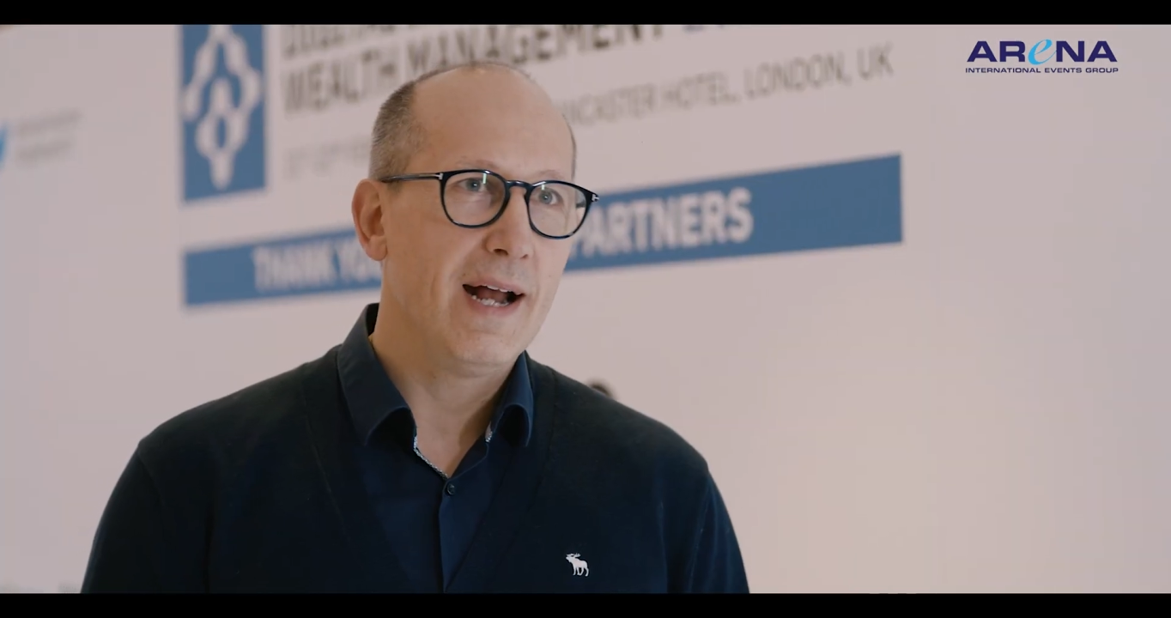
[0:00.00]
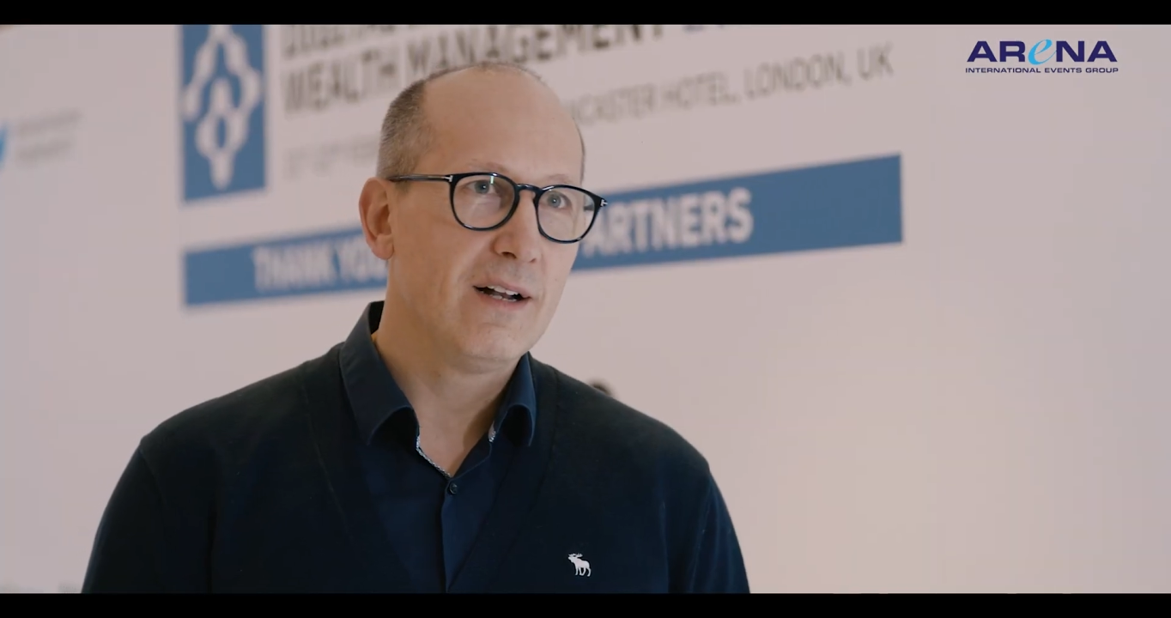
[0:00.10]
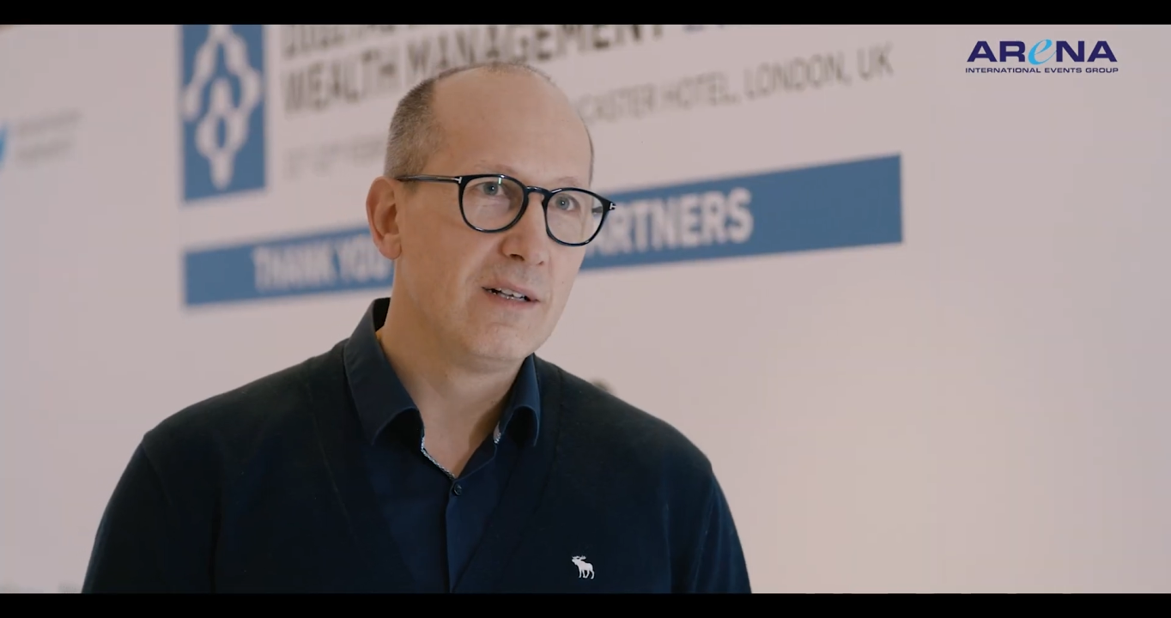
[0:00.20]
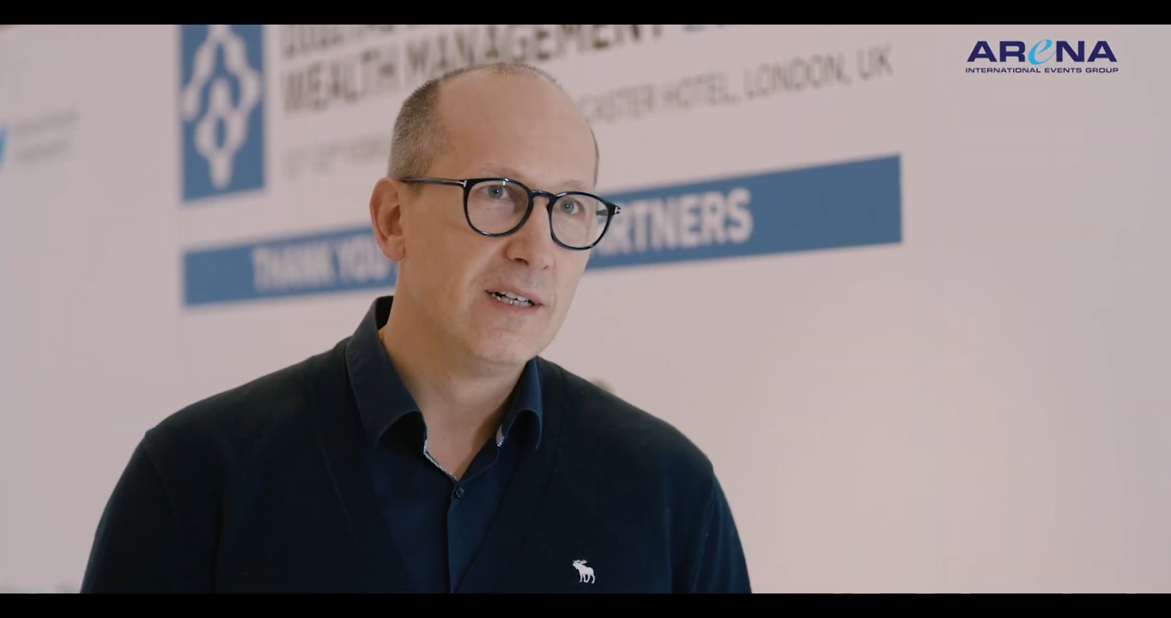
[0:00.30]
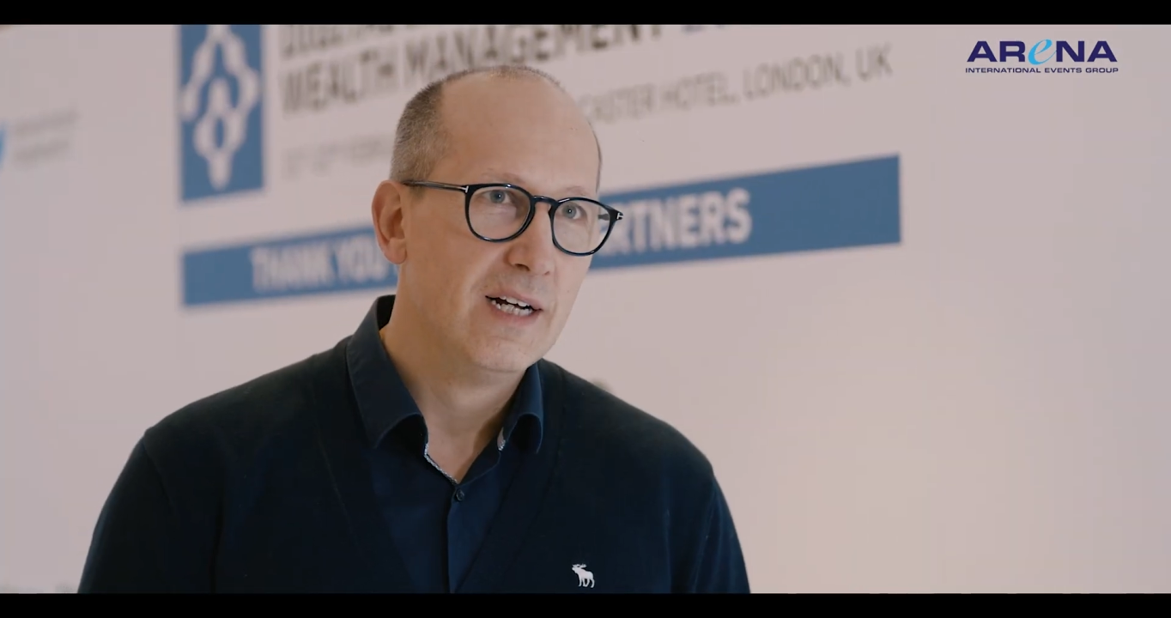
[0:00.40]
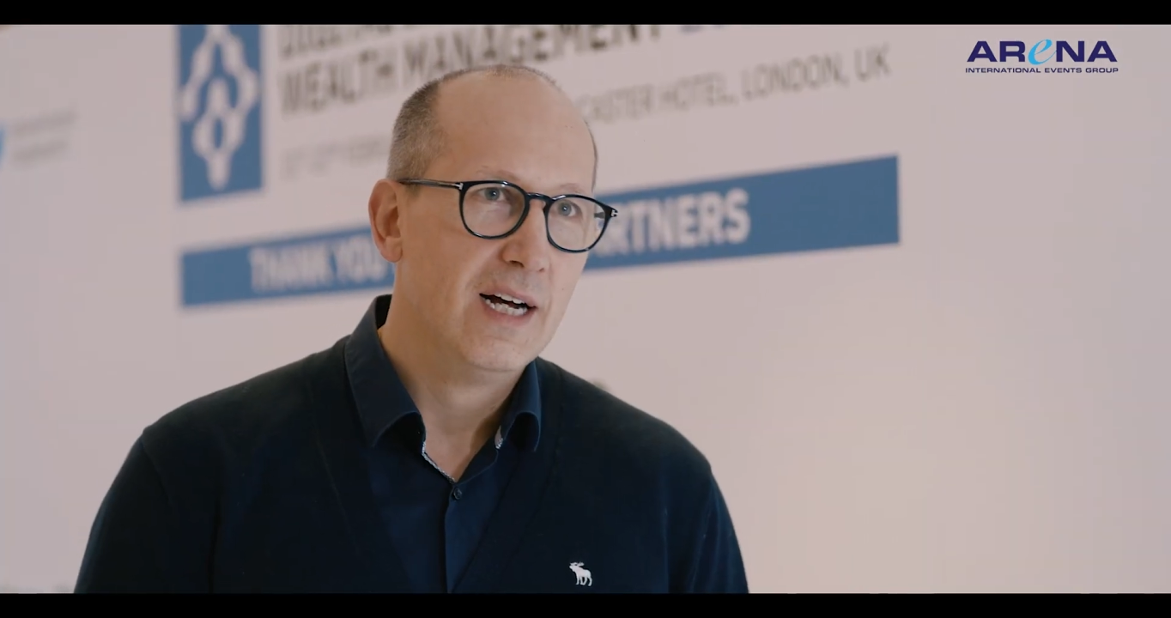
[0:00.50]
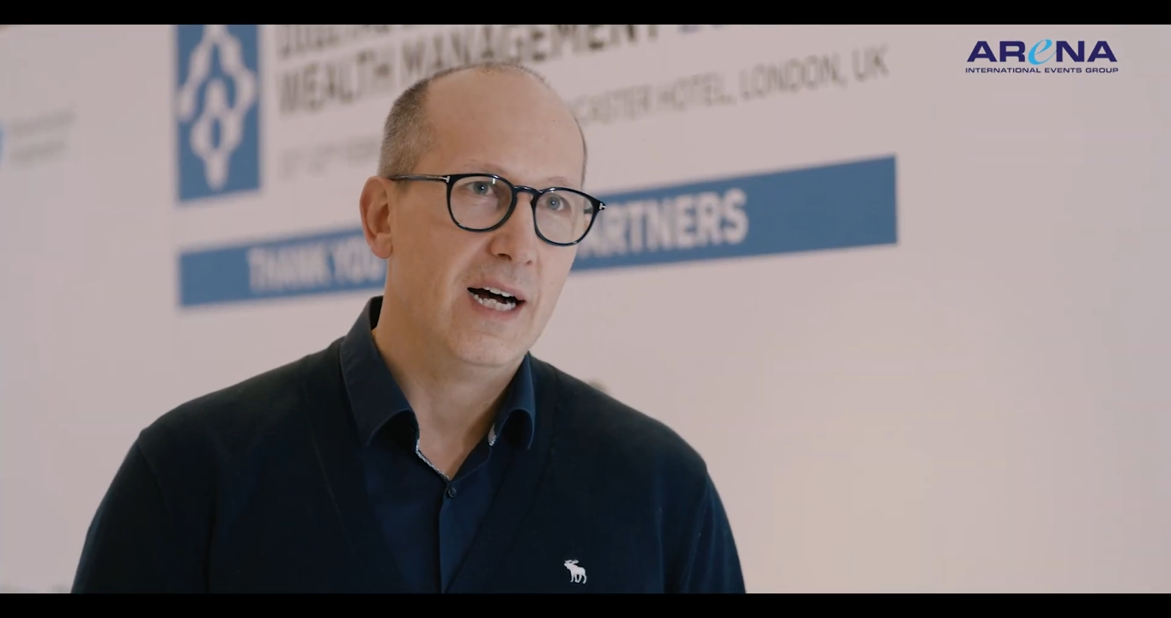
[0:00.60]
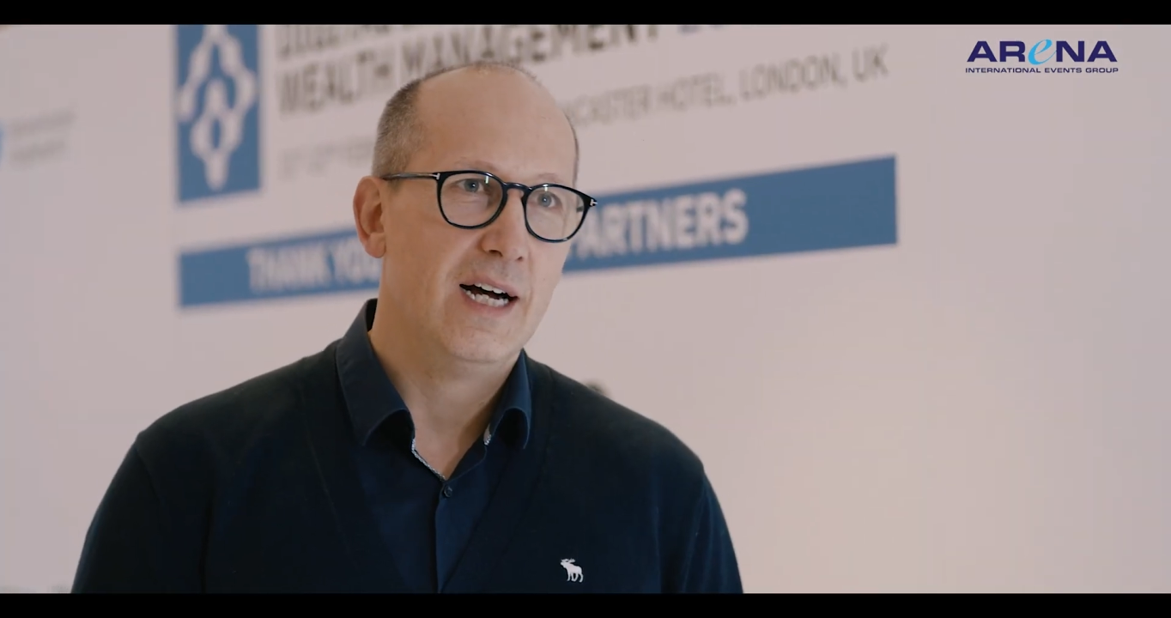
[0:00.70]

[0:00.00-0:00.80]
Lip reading: panel